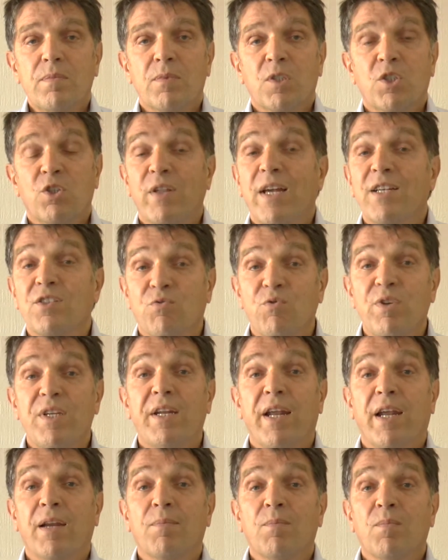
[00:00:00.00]
So that's
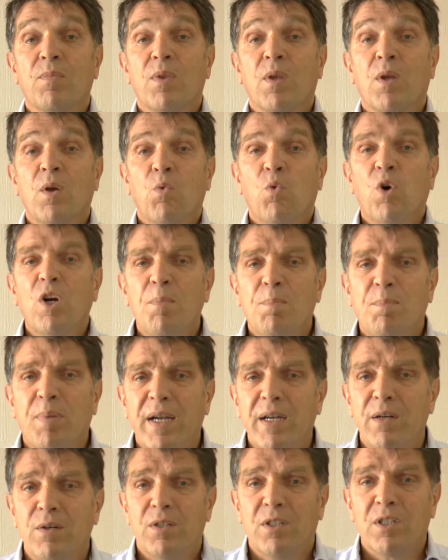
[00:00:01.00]
reading. What
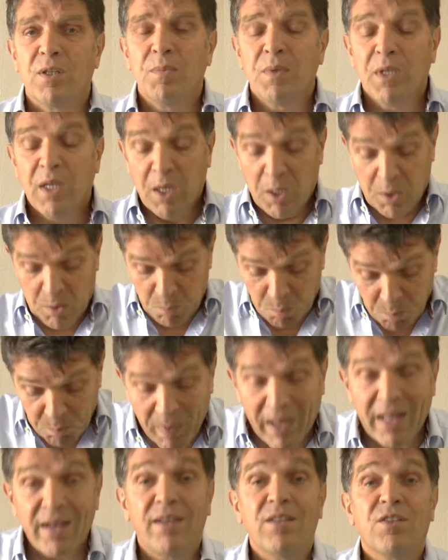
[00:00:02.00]
about
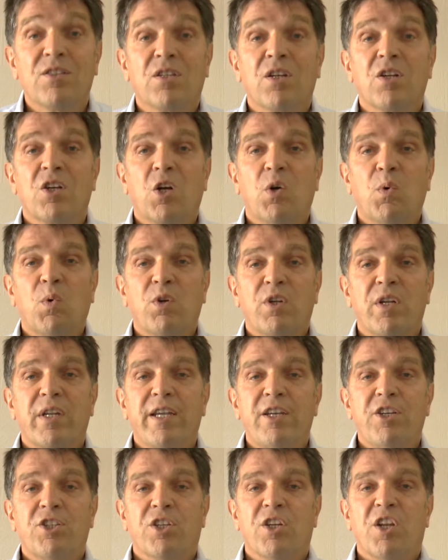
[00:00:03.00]
balance and
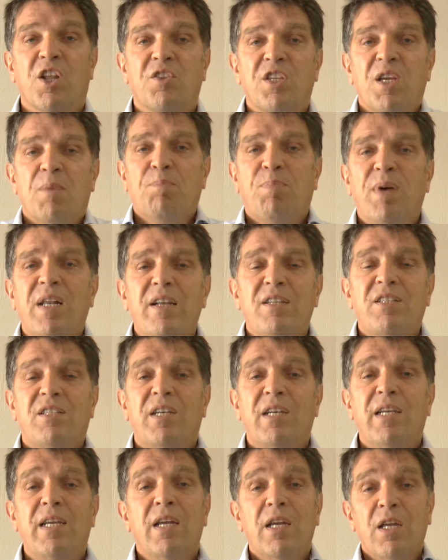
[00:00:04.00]
coordination? The
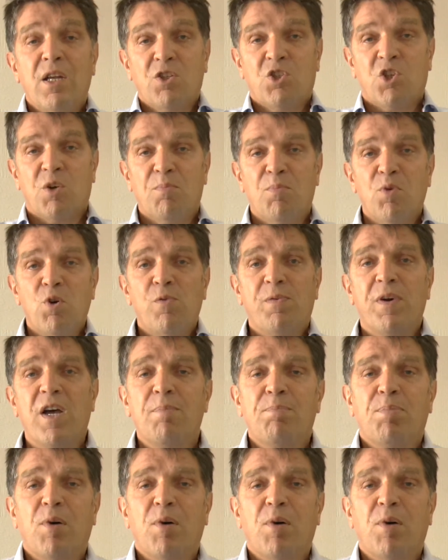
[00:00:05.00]
ability to move our